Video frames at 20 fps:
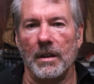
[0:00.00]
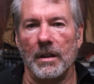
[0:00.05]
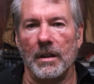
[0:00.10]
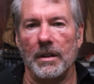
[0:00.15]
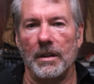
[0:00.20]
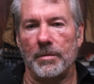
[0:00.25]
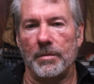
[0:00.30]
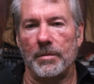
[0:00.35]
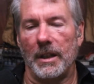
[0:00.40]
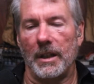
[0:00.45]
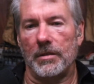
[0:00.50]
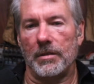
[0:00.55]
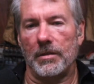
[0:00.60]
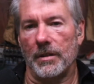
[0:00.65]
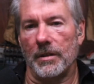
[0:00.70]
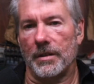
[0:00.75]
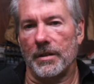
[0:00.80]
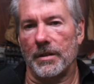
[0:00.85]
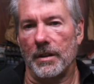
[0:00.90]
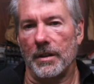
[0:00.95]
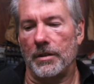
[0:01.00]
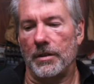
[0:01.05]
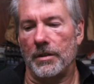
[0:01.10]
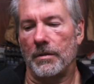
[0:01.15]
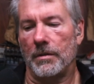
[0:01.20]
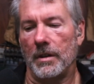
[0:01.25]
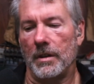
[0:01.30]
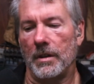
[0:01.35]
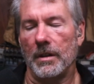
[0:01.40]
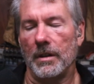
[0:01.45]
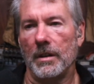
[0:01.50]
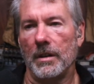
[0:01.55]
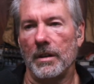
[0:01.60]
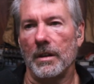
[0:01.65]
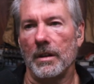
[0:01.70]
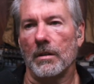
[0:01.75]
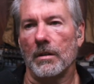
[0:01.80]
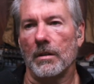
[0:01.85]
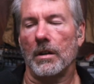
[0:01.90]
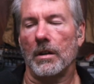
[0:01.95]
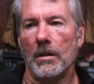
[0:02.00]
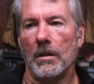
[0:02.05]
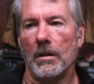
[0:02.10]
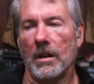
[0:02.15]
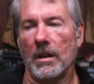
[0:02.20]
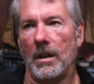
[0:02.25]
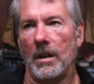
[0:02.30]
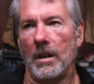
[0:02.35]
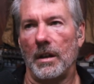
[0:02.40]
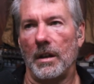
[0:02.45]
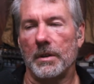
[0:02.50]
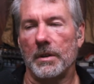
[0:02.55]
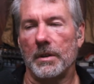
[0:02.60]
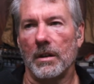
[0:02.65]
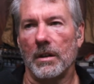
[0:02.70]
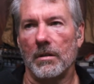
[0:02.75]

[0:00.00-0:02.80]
Especially since collapsing